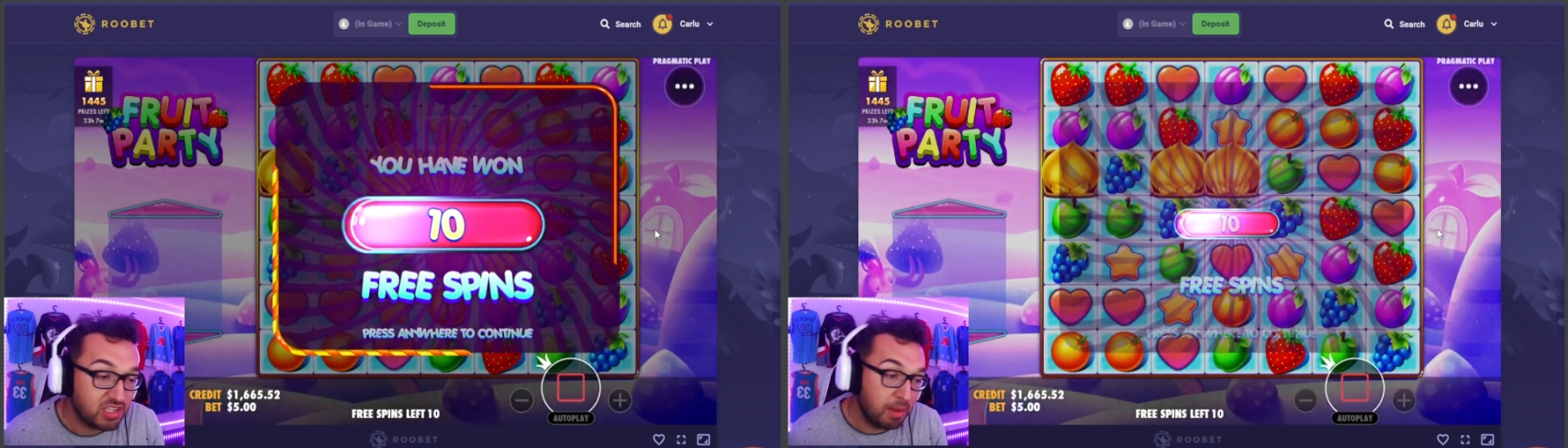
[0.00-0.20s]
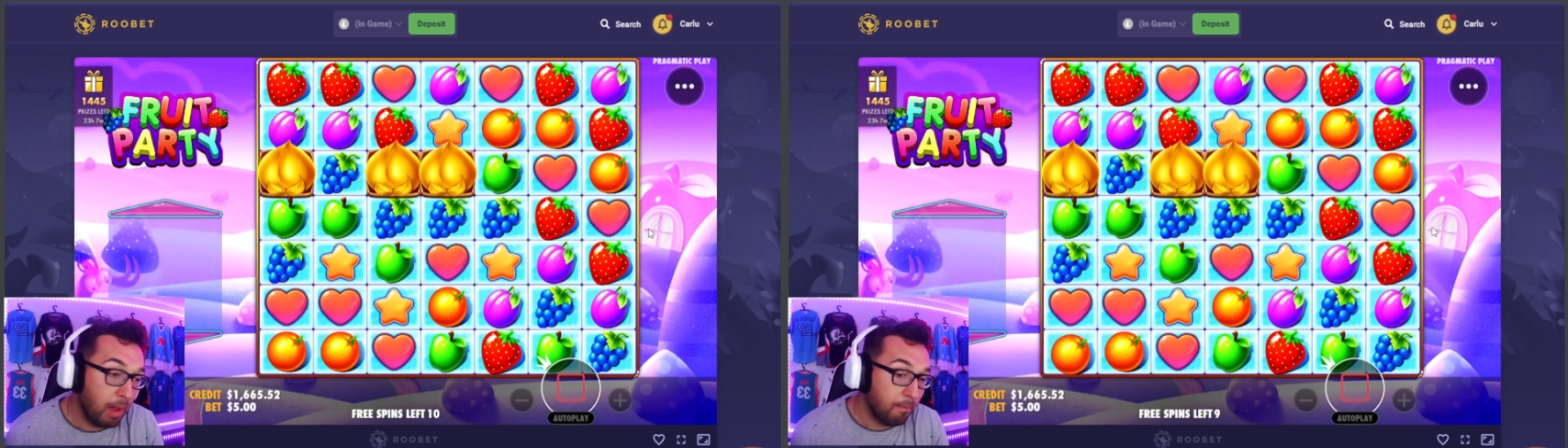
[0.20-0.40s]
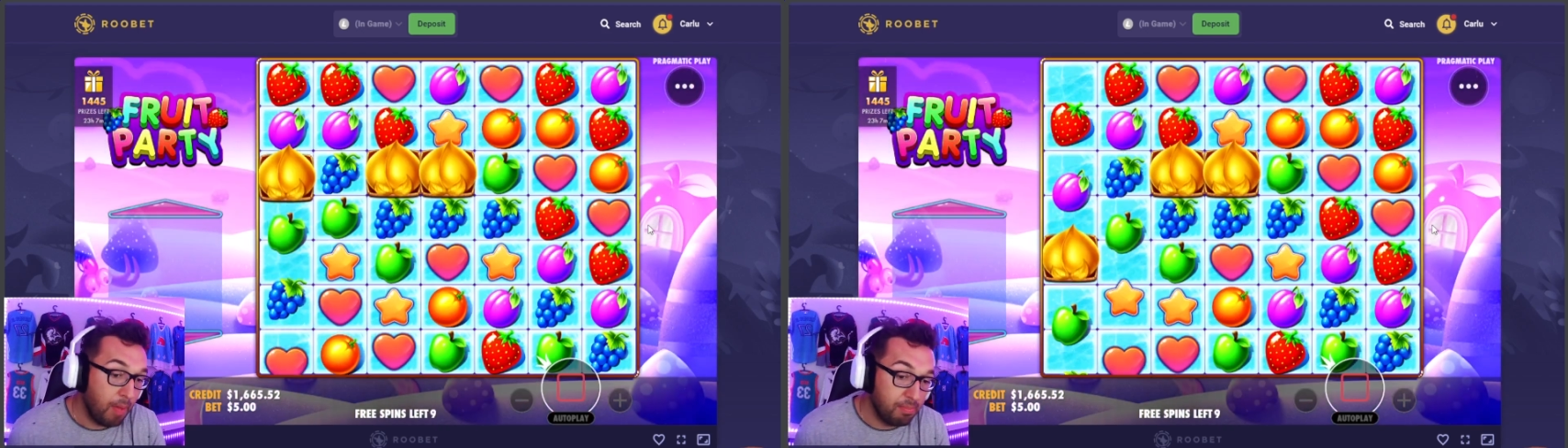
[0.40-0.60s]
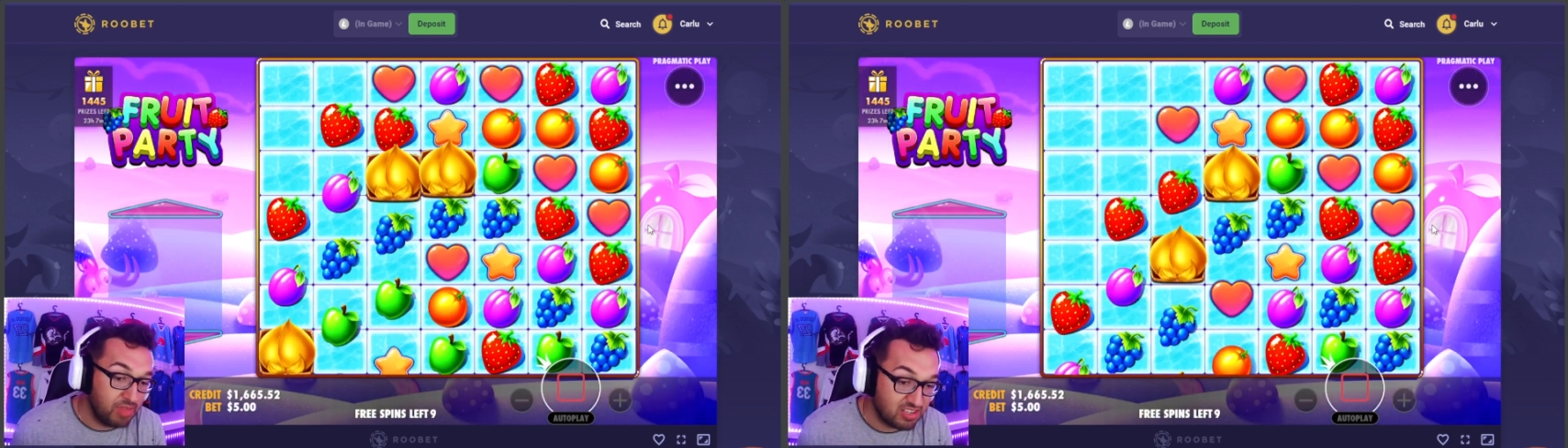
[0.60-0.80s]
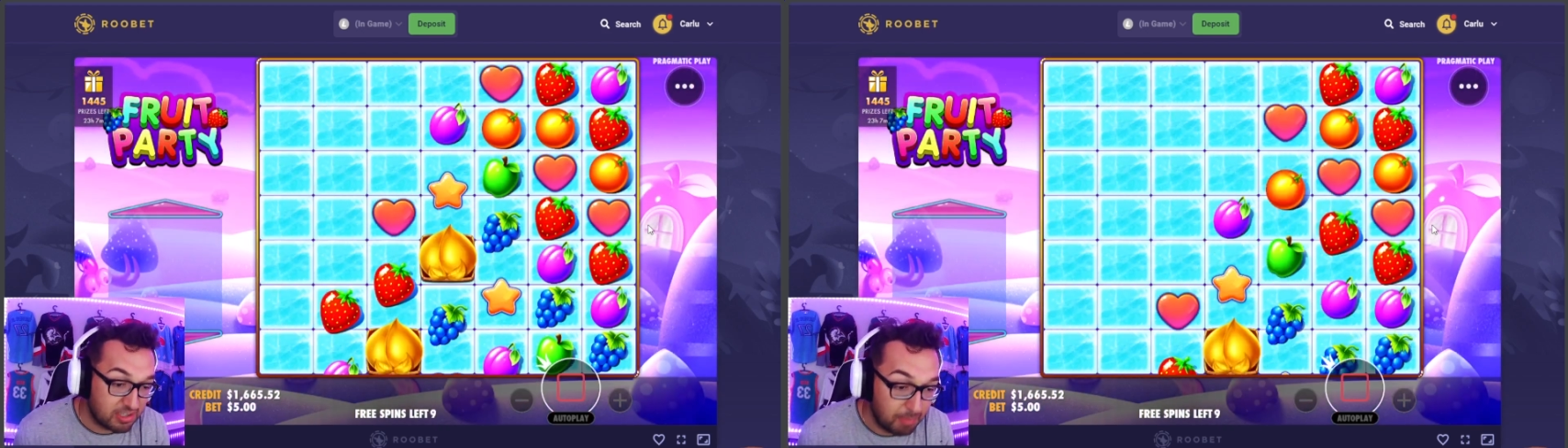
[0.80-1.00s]
I'm
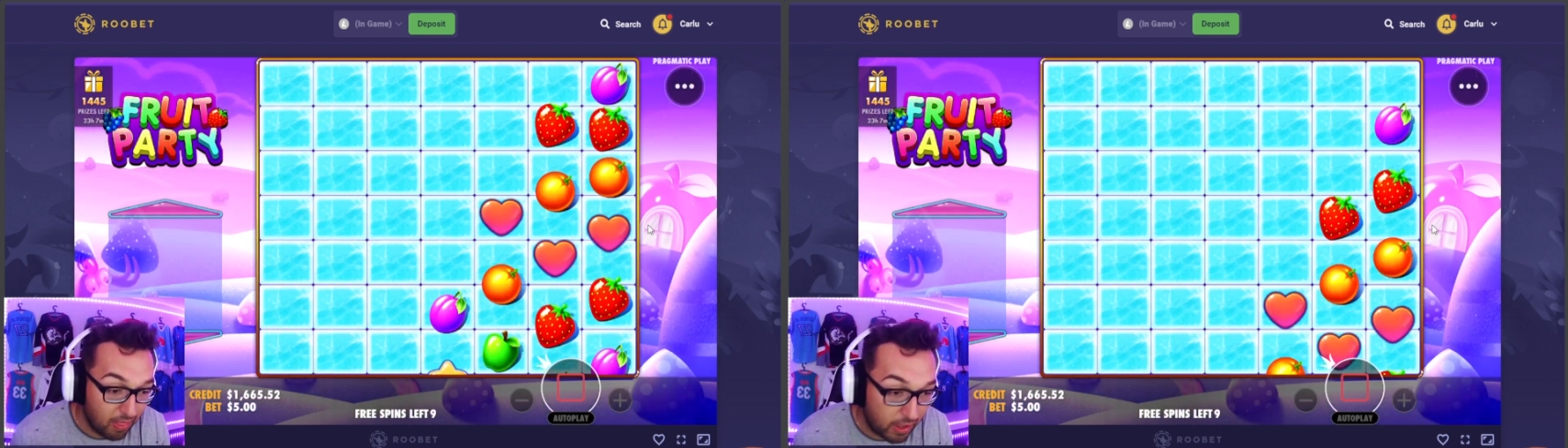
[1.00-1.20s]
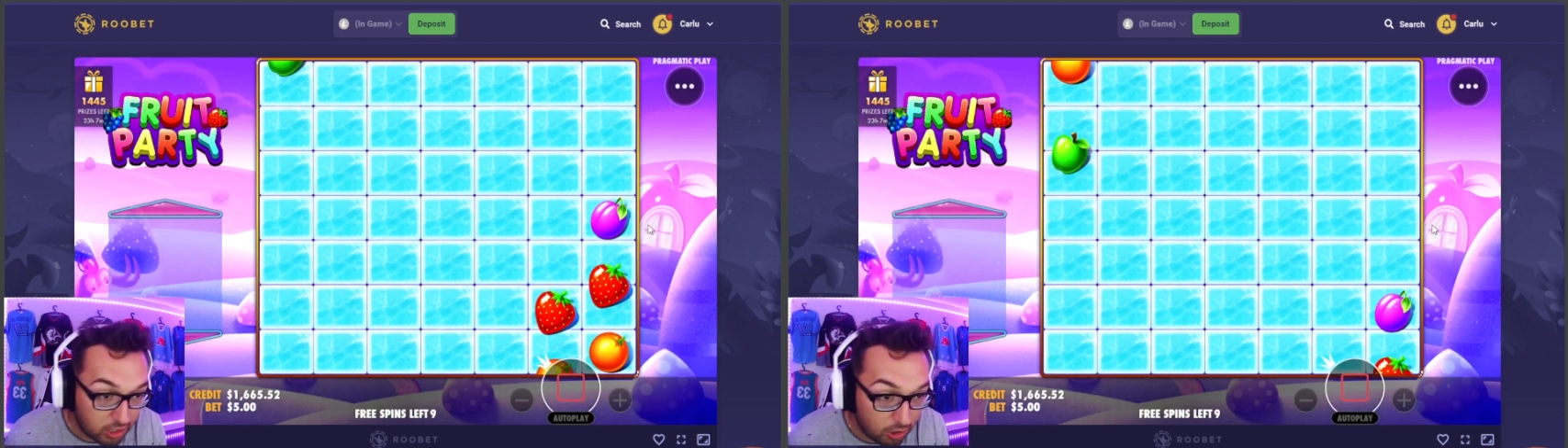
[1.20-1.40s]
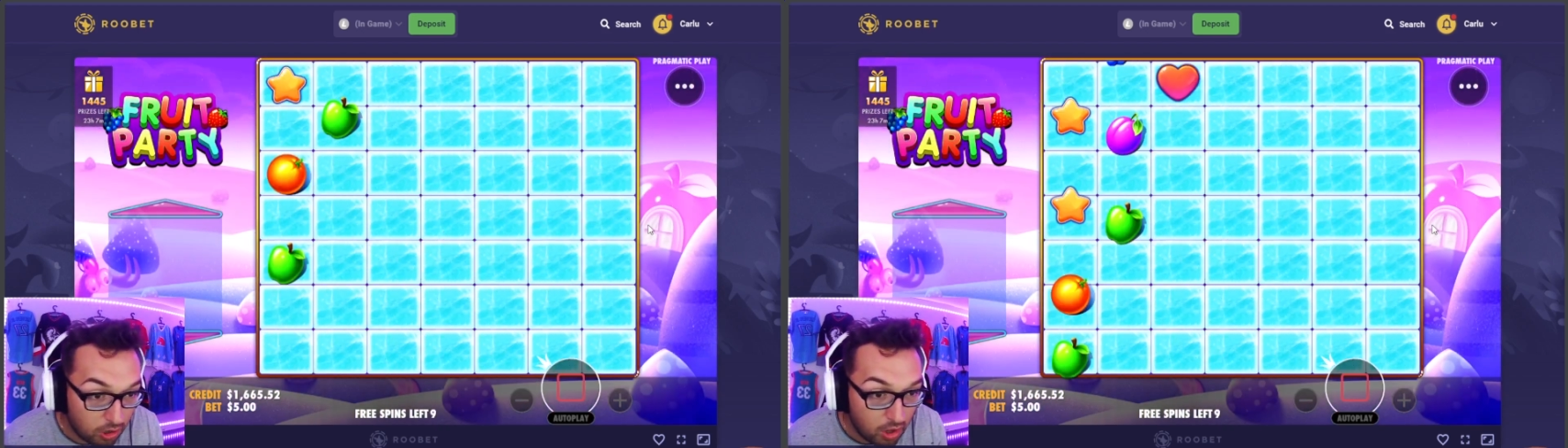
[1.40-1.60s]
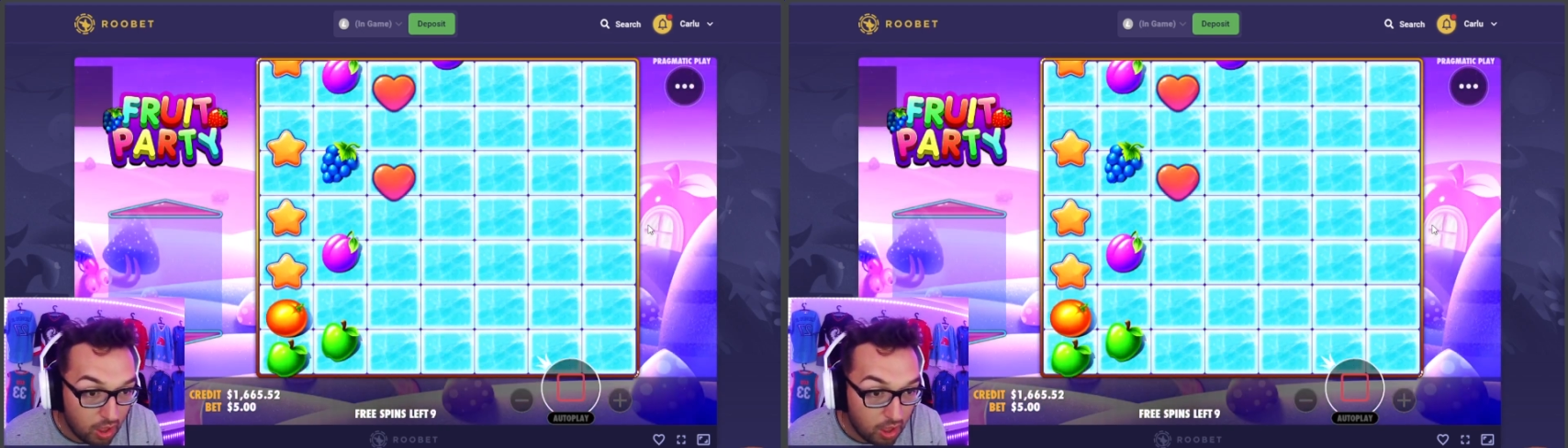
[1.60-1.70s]
testing my luck here.